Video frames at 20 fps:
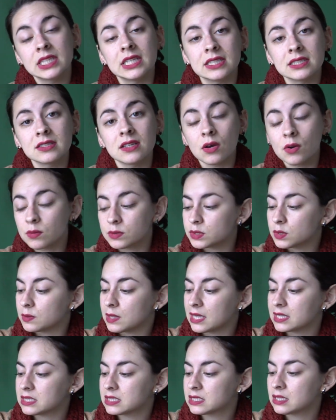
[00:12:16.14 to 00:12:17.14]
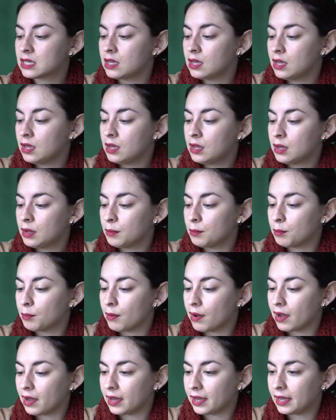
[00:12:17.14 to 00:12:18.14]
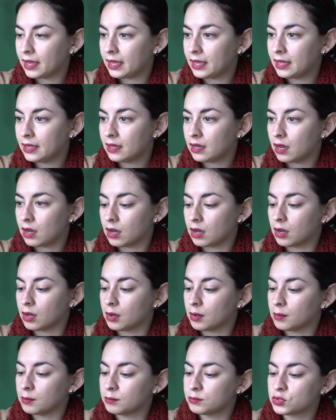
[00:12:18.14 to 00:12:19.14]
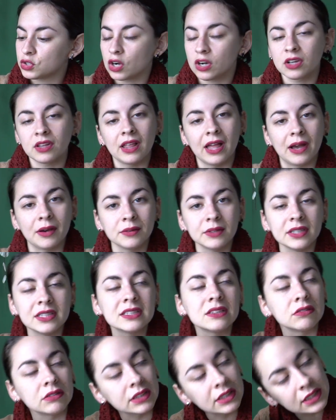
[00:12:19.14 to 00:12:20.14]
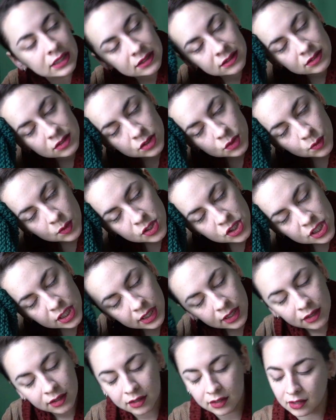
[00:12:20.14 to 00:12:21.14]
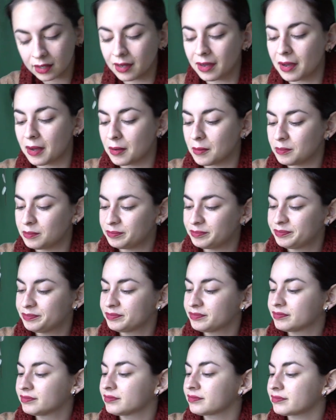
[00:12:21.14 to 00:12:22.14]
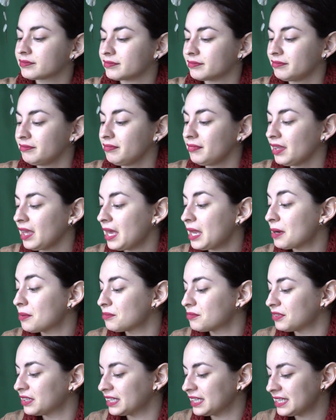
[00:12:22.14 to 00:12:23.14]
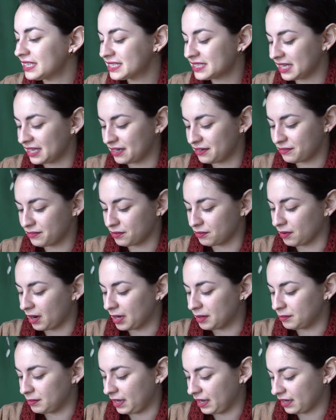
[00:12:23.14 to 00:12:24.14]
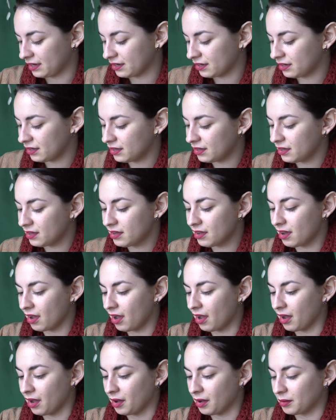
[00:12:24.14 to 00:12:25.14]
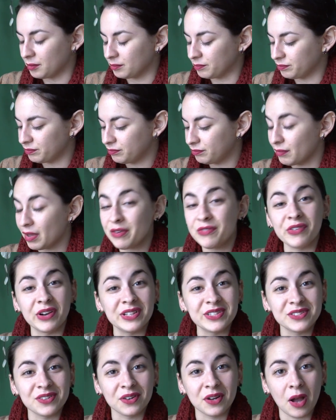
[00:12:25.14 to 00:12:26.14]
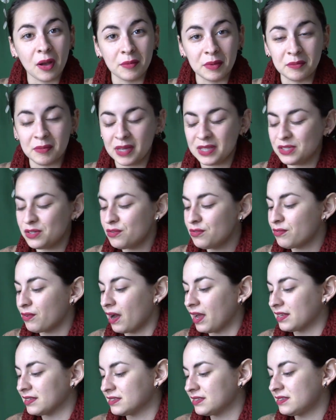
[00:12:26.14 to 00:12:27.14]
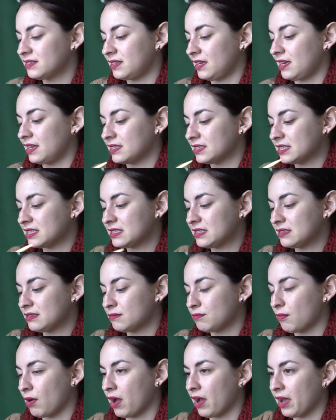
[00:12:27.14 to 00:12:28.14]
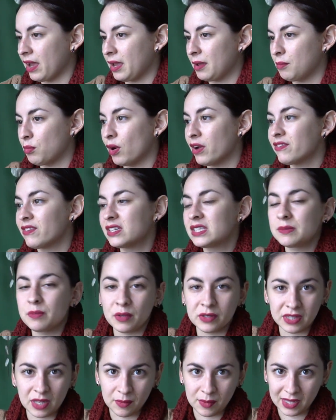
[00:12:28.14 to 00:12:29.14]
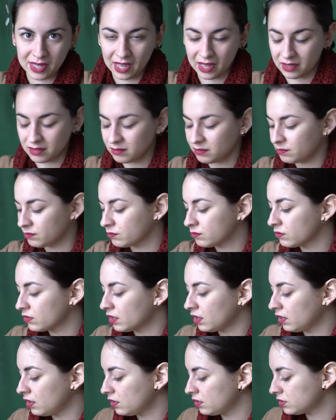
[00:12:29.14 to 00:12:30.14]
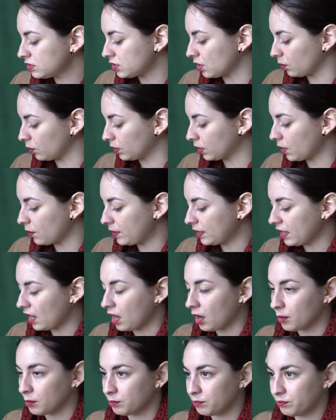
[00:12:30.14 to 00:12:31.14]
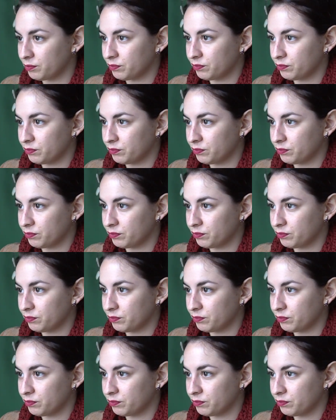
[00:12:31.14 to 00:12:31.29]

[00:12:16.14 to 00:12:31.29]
So that's my dark cloud. It's really squishy, and I'm really excited for Rhinebeck. My friends are coming, my two friends. It's my boyfriend's birthday weekend, so we're going up